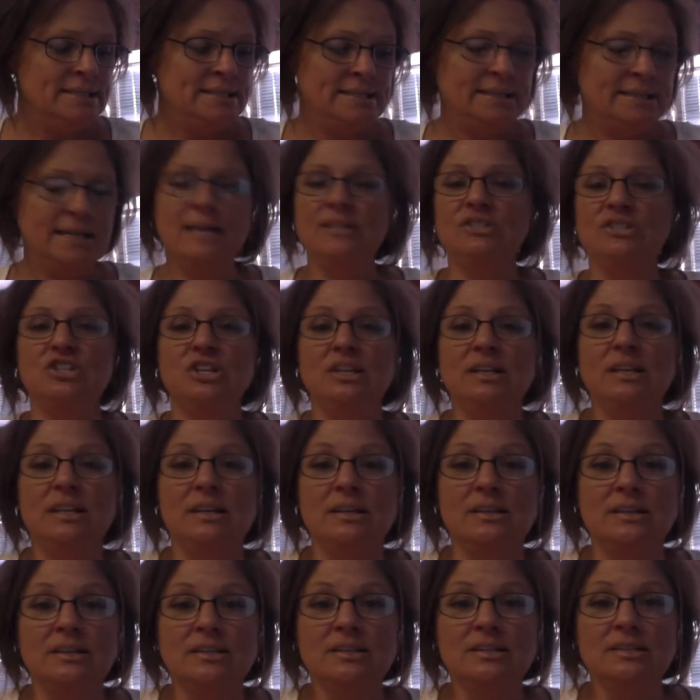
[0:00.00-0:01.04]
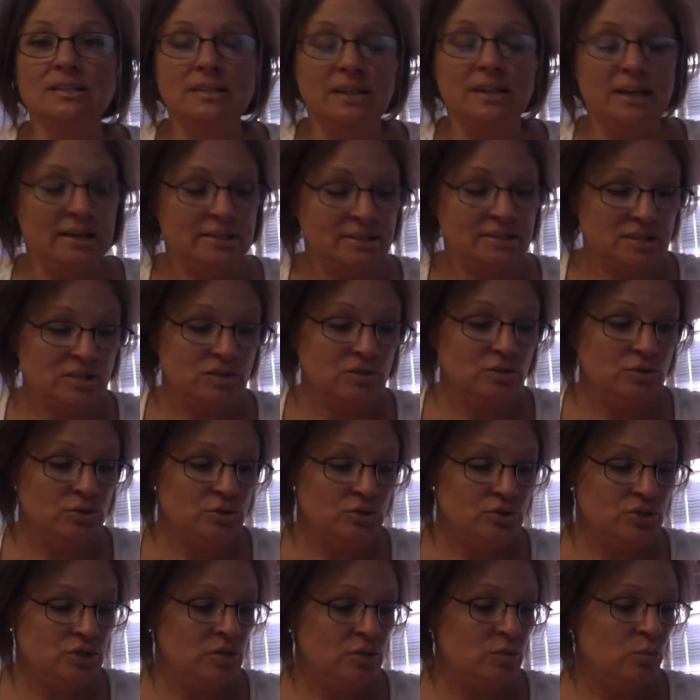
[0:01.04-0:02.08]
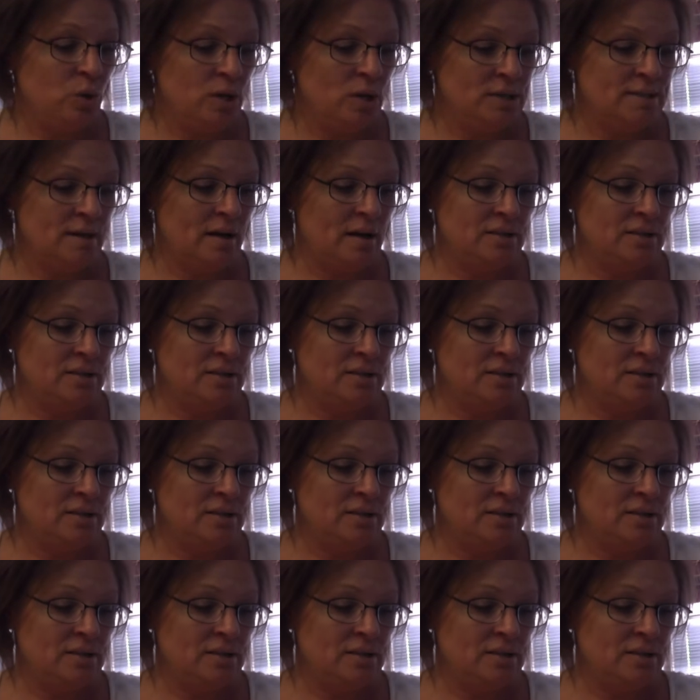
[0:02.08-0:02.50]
sanctioned exclusion was